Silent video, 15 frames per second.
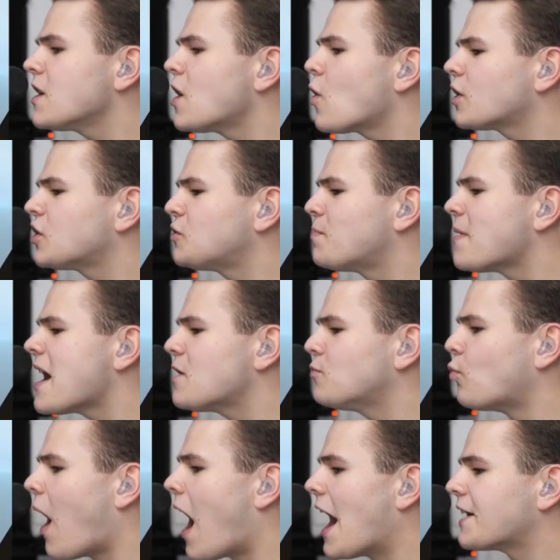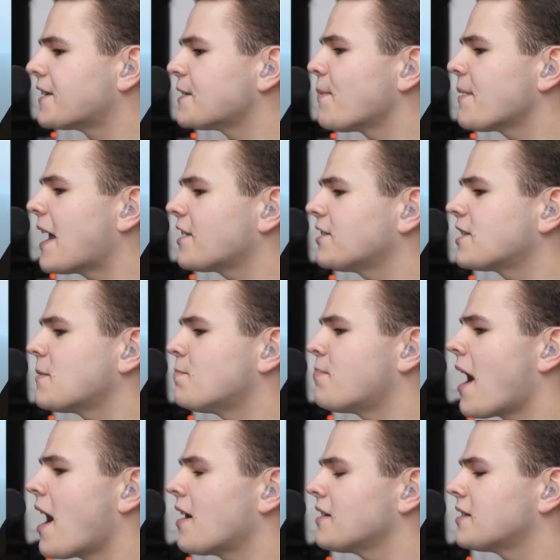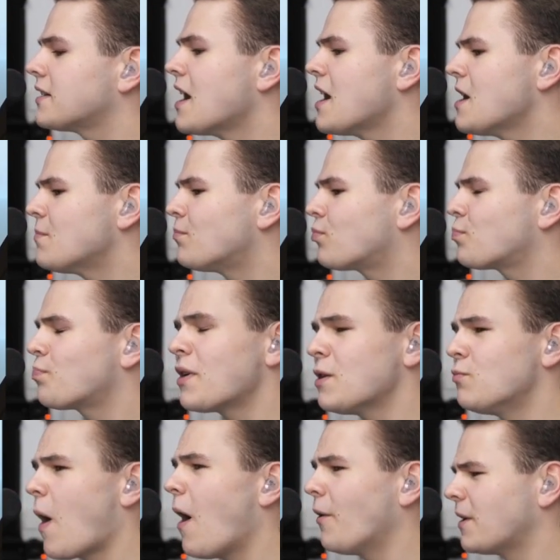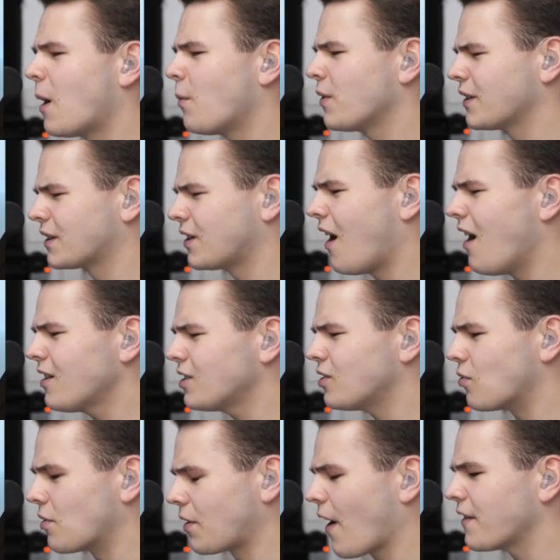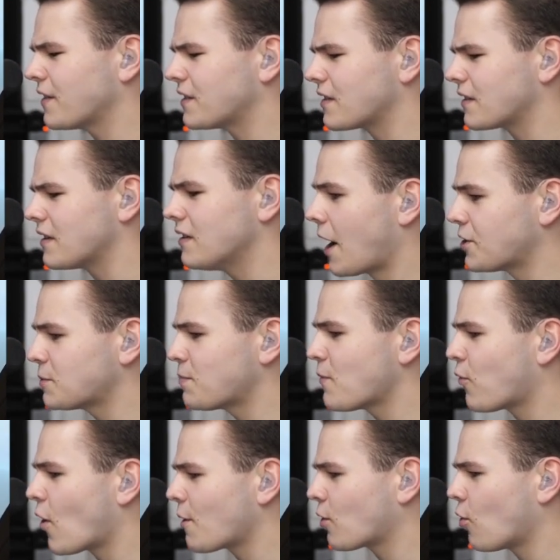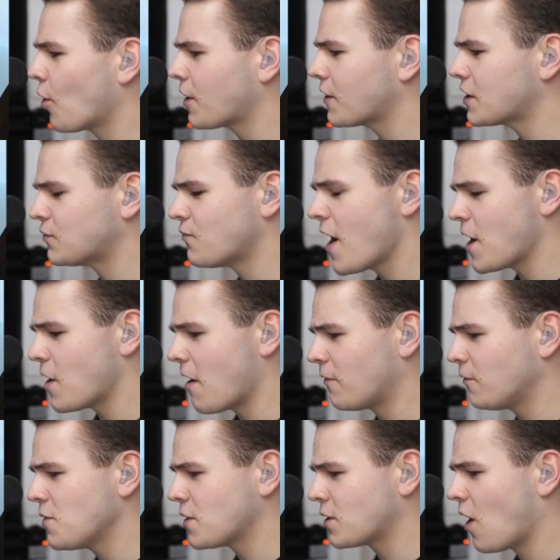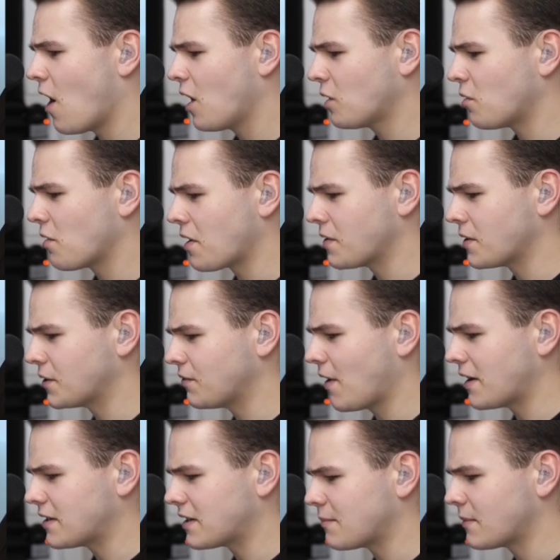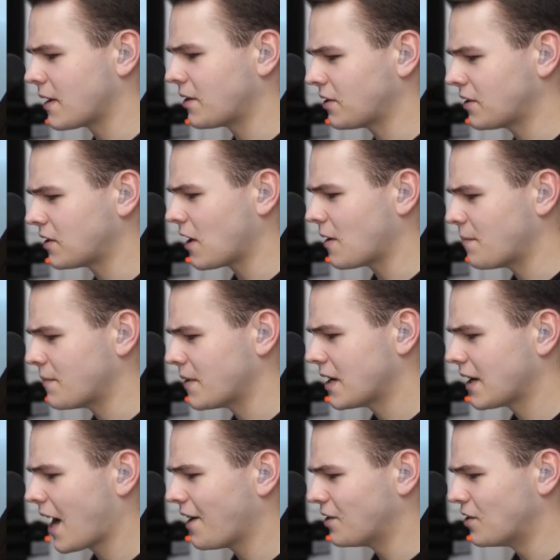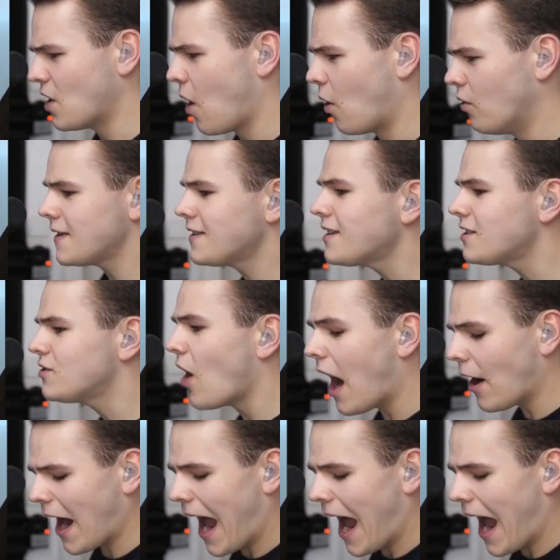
You know, speed-wise, this plane actually compares pretty well now with the Concorde, honestly. Right, just before recording this video, I flew the Concorde in this flight simulator, so I'm kind of know. This is not